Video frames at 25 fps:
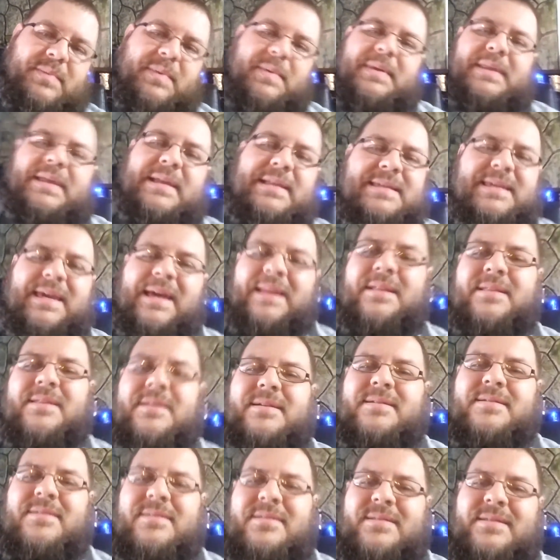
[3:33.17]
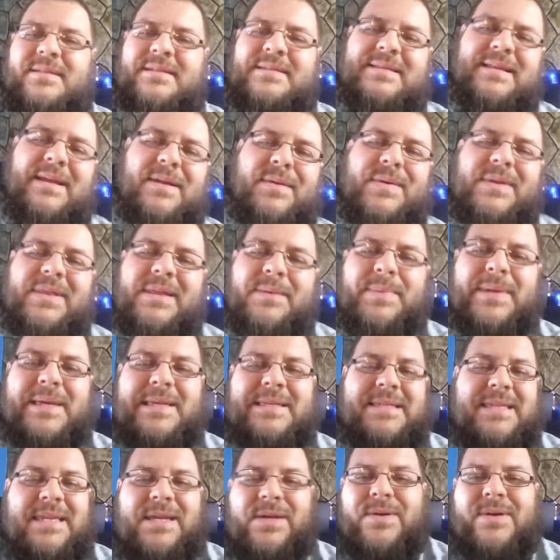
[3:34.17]
I mean, that's kind of the, that's not
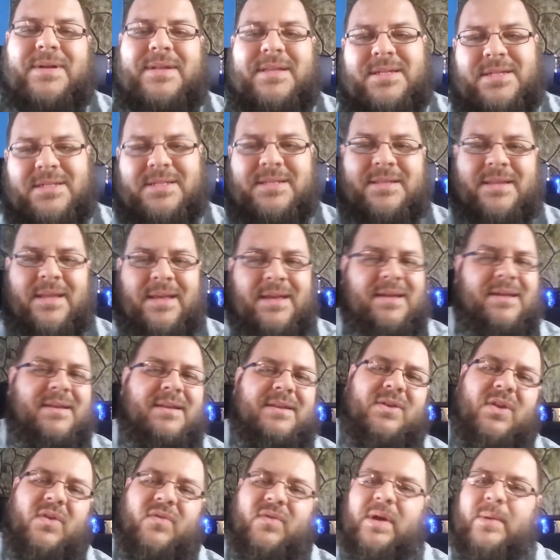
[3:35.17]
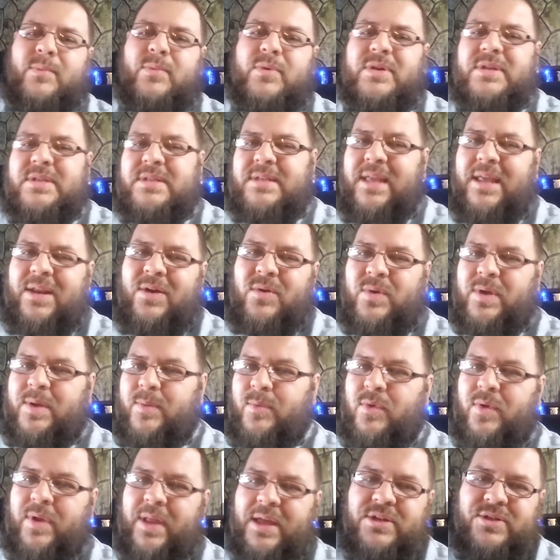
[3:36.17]
really a big secret. It's just, November is
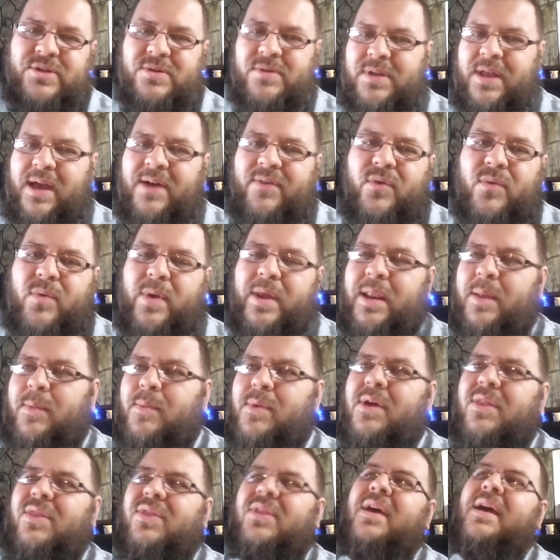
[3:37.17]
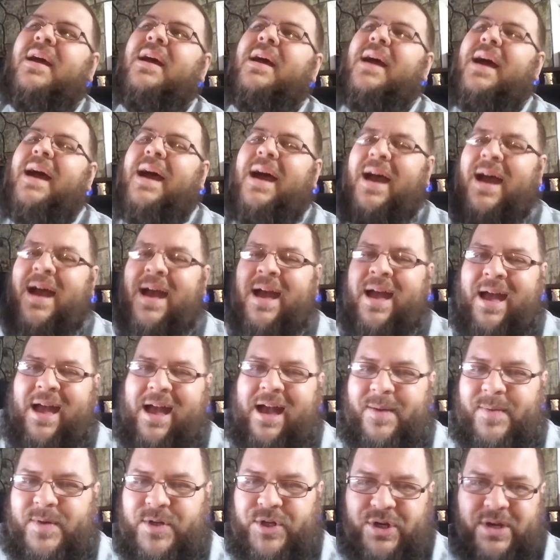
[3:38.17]
NaNoWriMo, National Novel Writing Month.
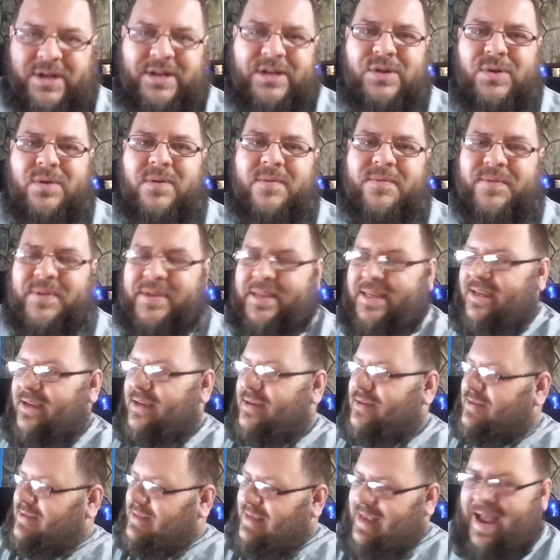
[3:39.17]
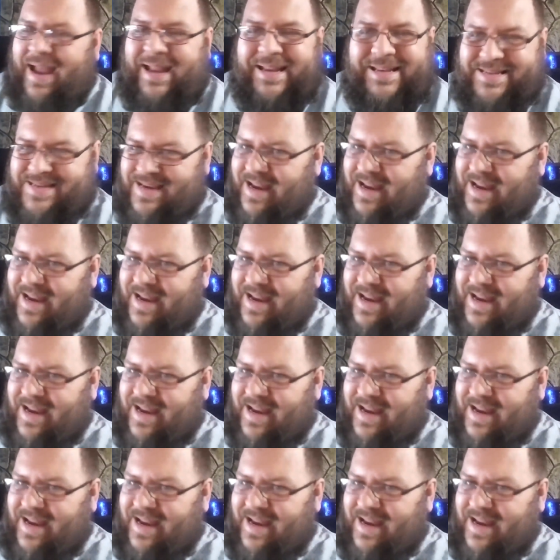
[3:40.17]
I've been trying to do it for years.